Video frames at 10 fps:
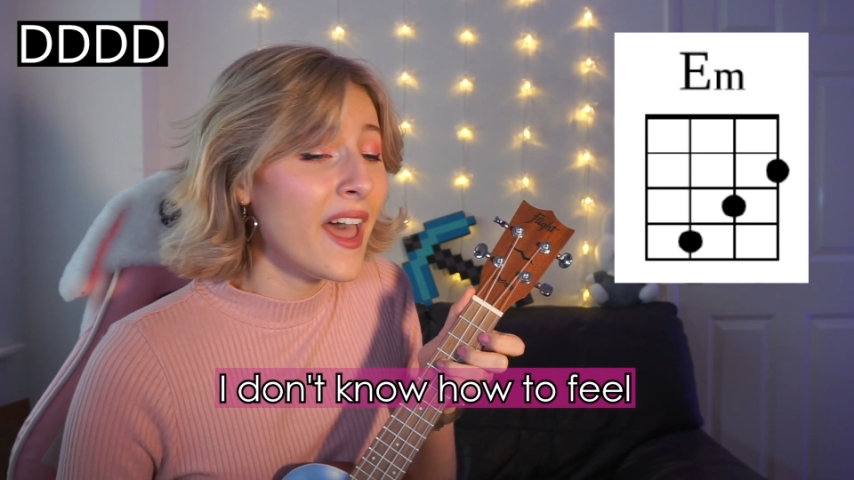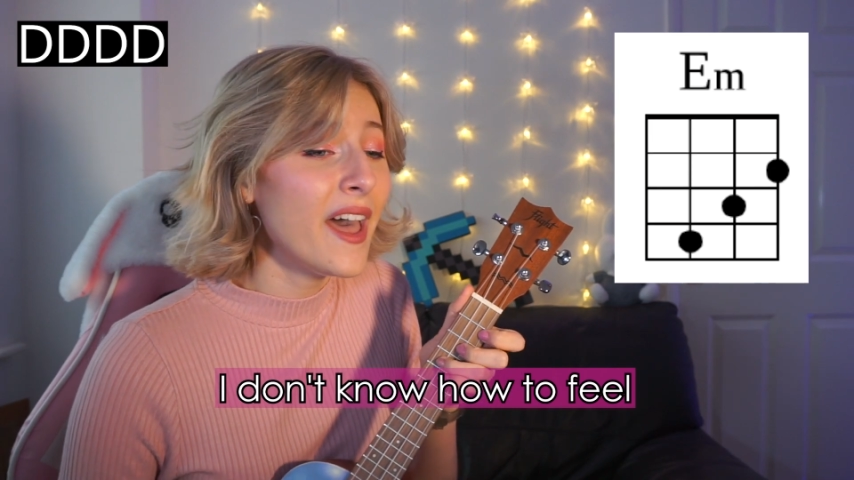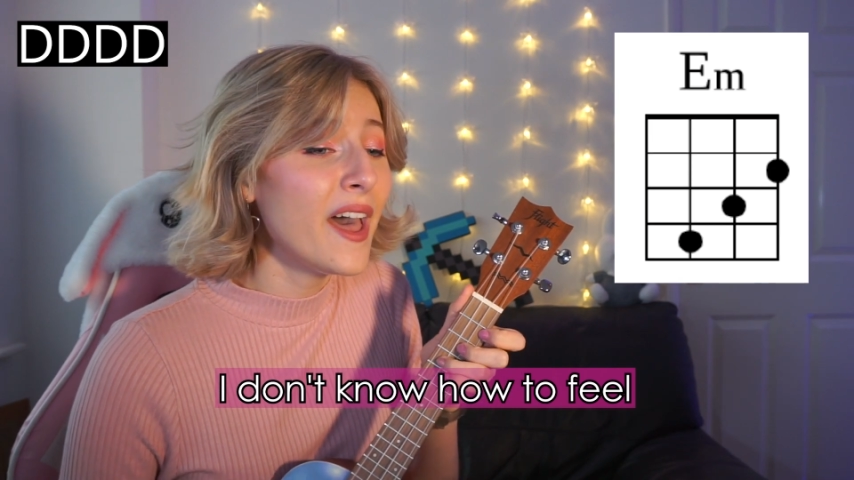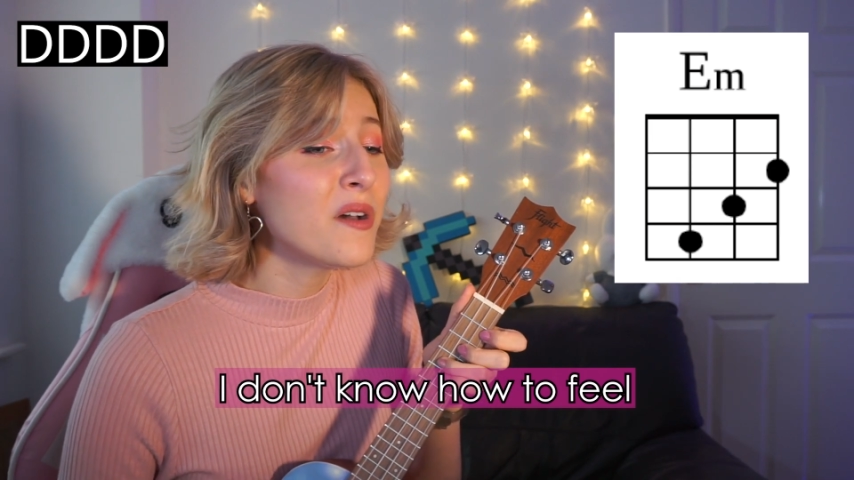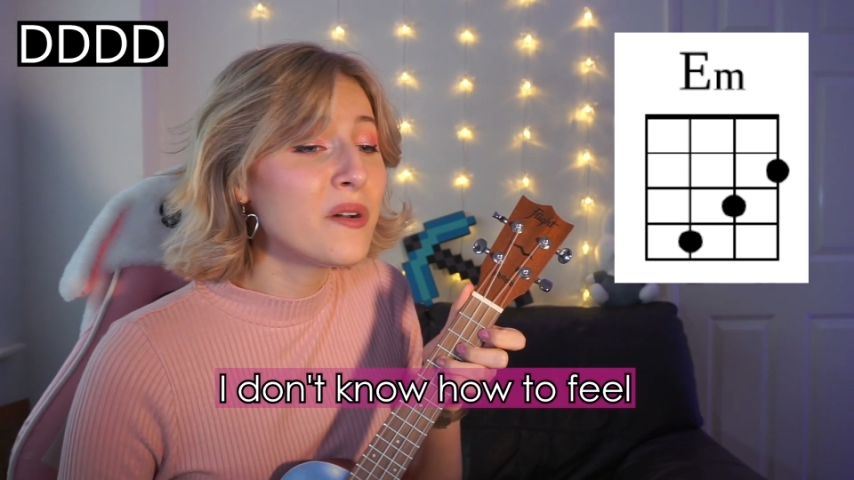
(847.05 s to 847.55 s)

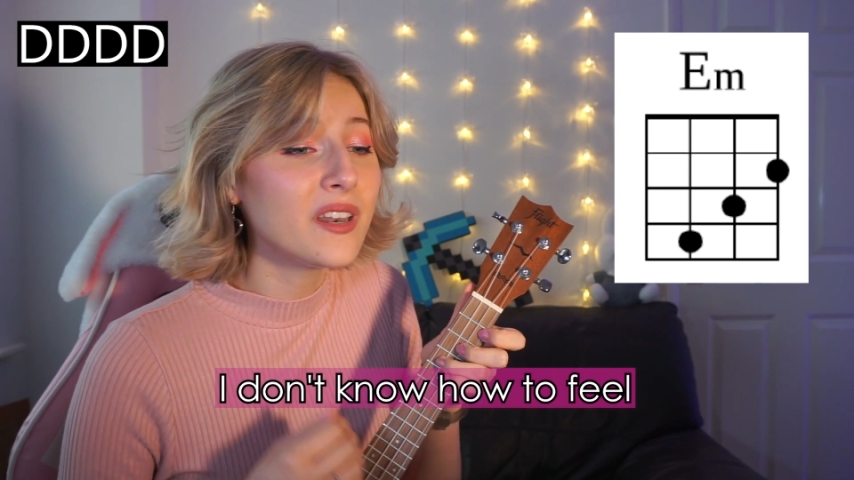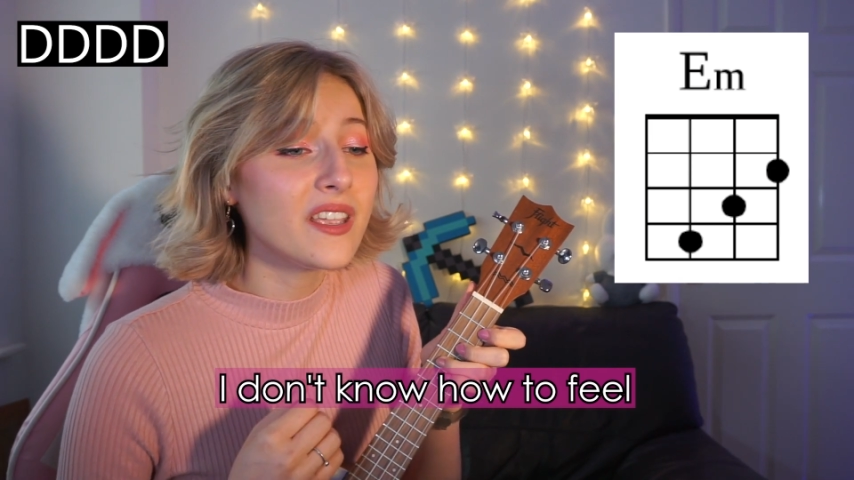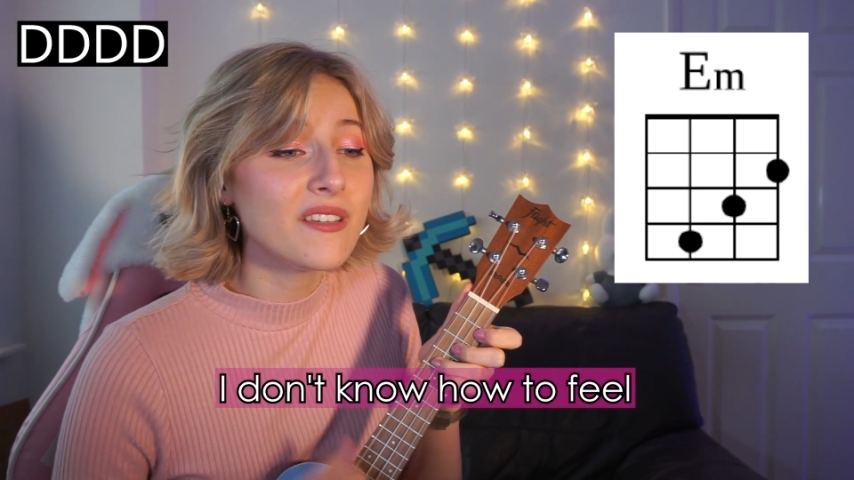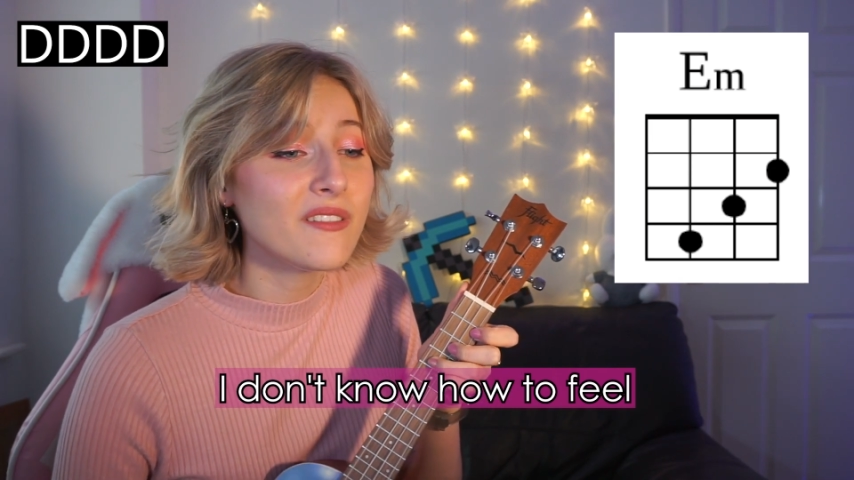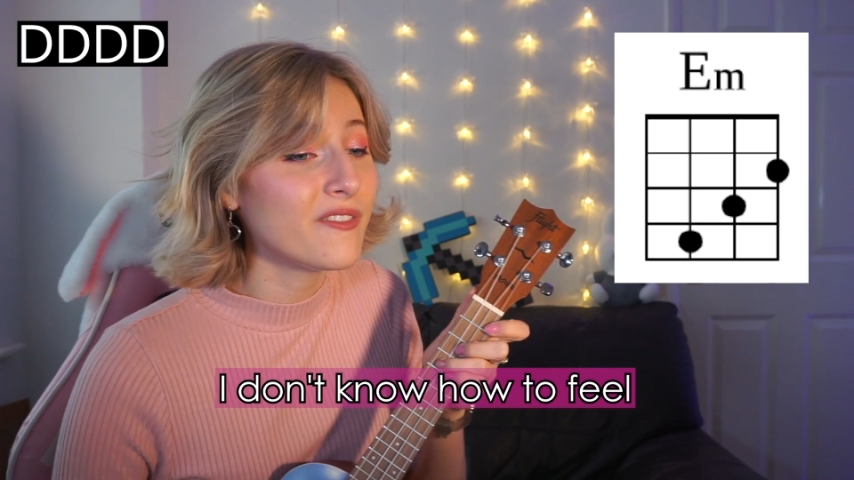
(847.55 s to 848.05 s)
how
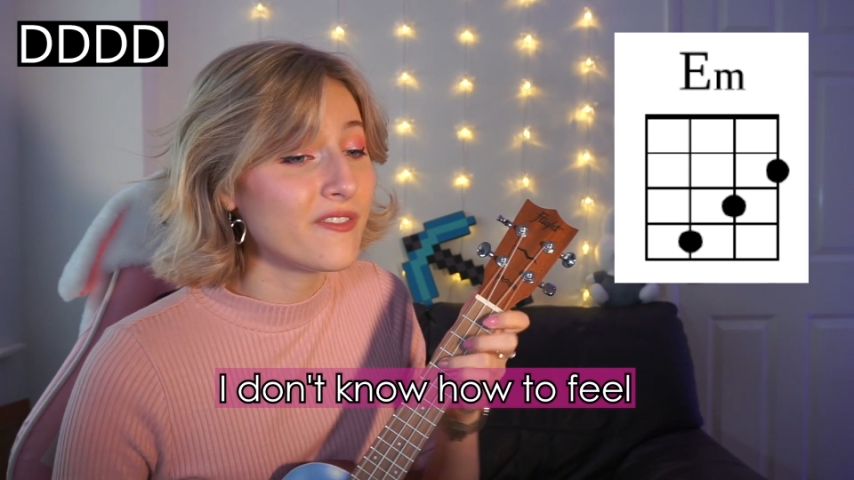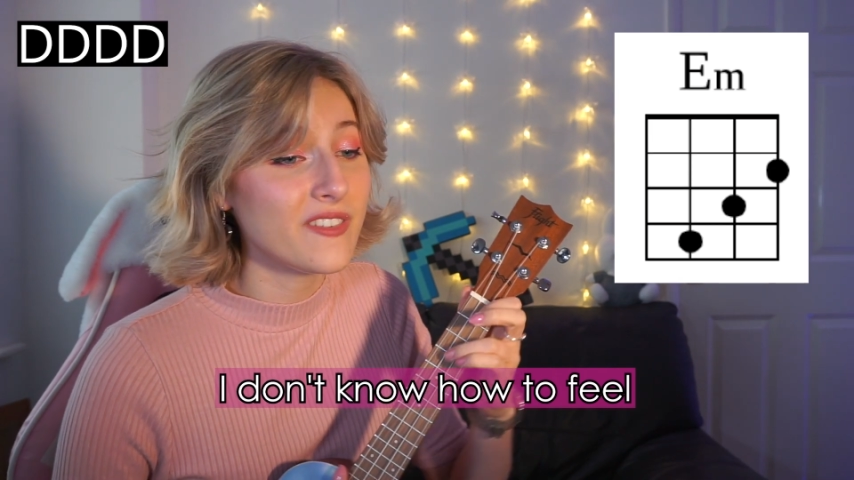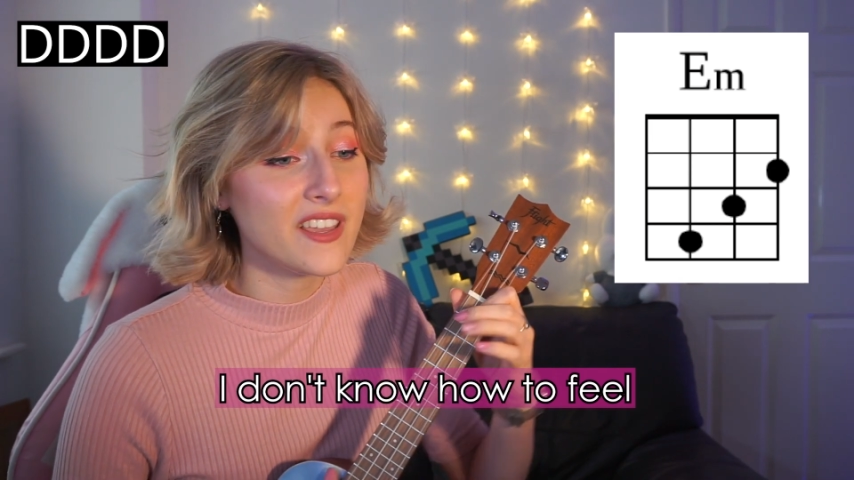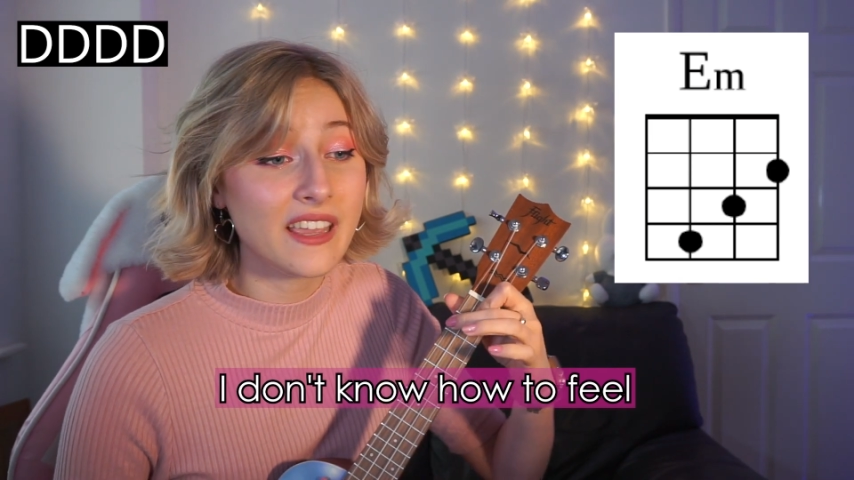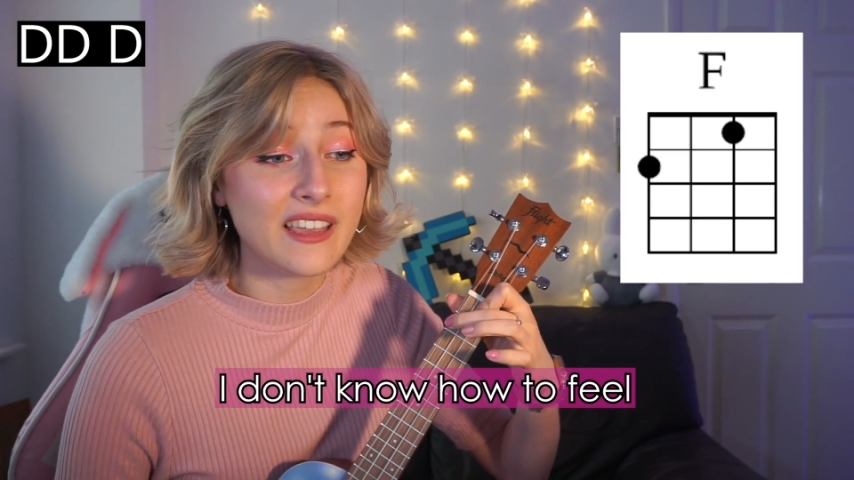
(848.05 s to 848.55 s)
to
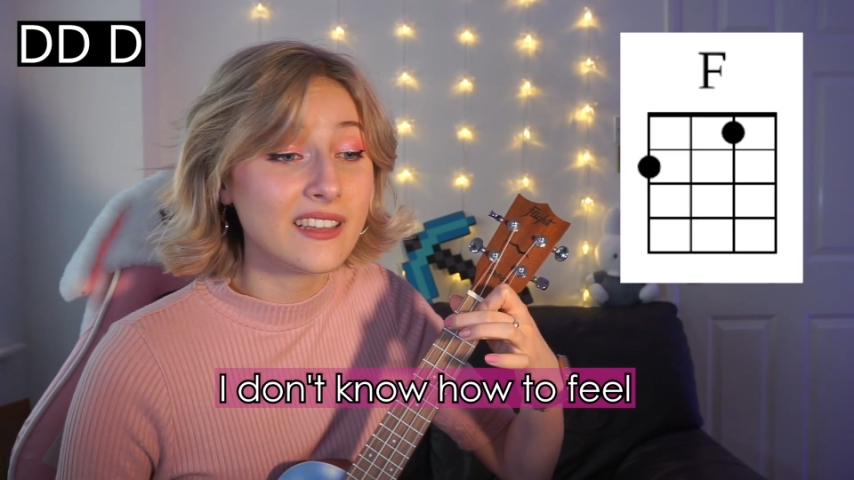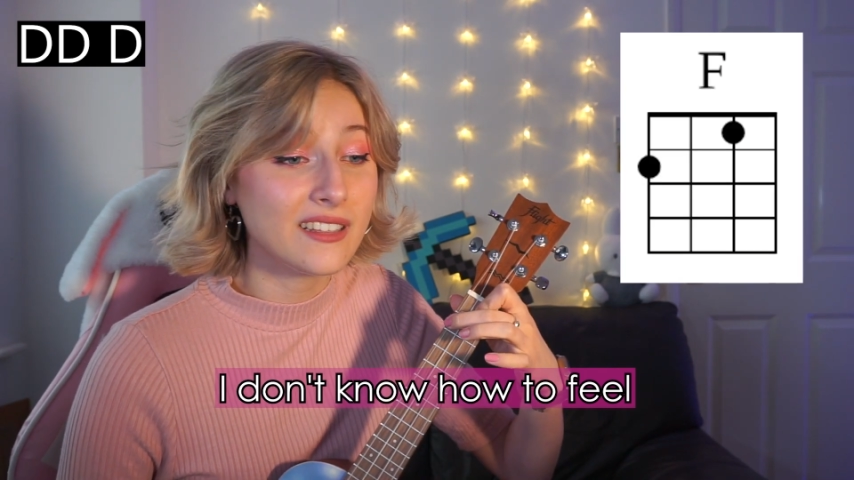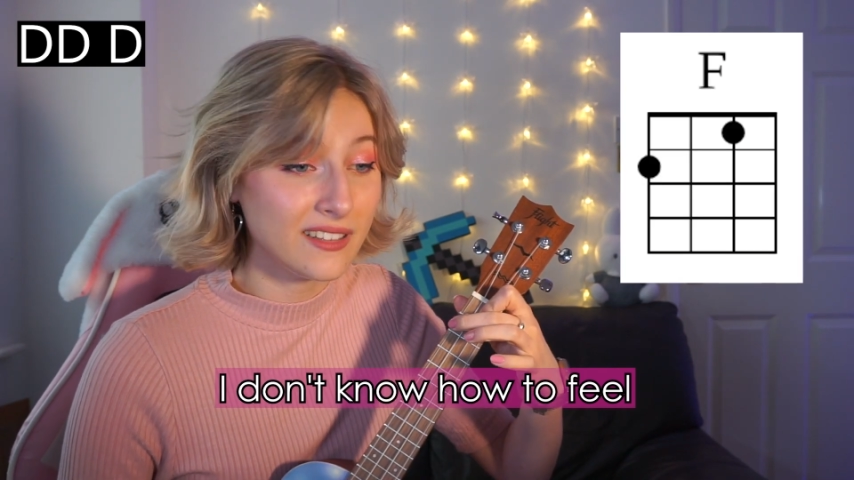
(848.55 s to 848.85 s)
feel,